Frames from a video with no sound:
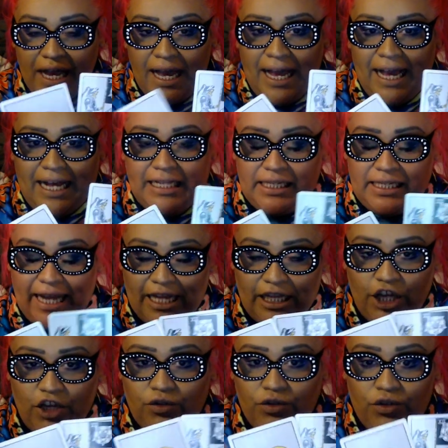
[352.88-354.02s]
it's
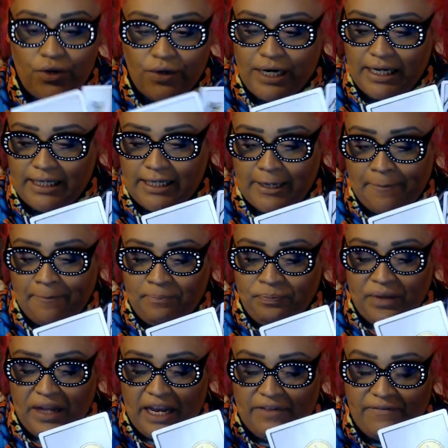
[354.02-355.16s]
telling you, Taurus,
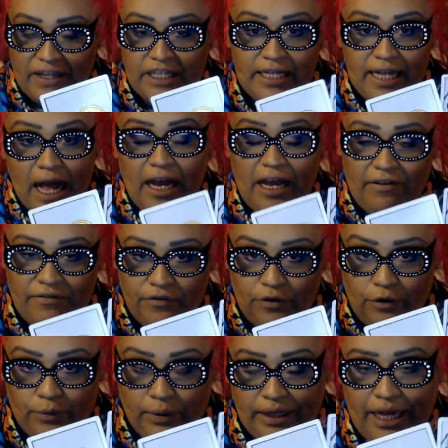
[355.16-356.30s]
if it's not, if
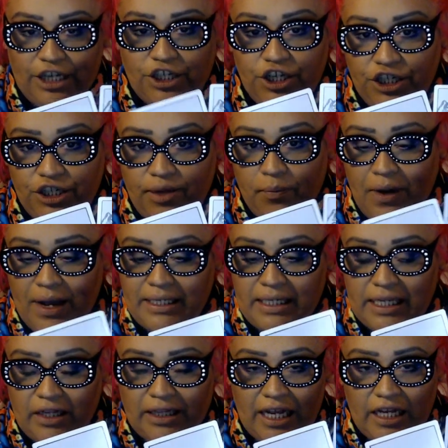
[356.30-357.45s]
relationship wise,
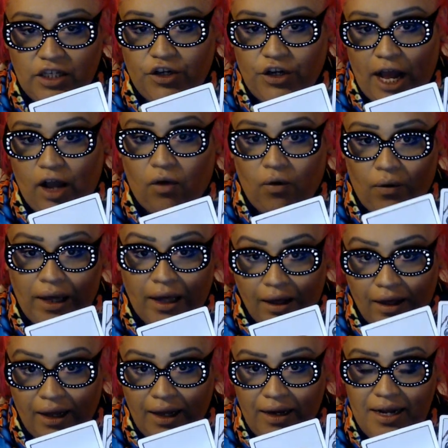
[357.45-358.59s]
things are not going
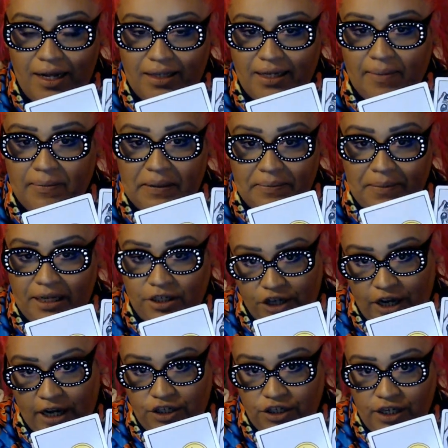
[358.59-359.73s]
good, it's time to make
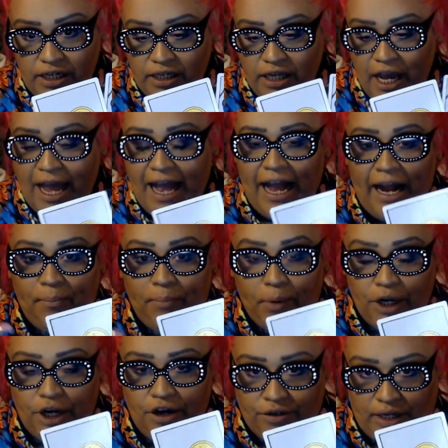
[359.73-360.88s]
changes and
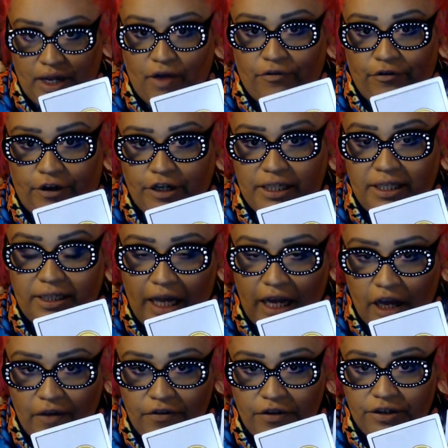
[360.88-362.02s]
put yourself first.
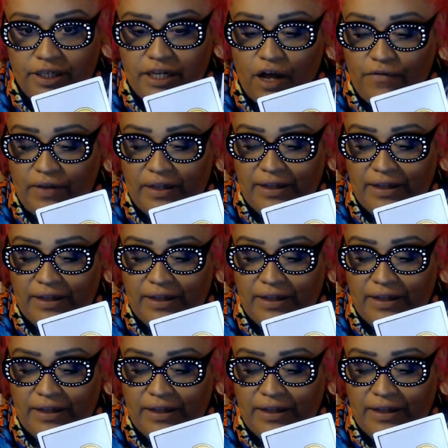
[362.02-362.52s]
Think of yourself and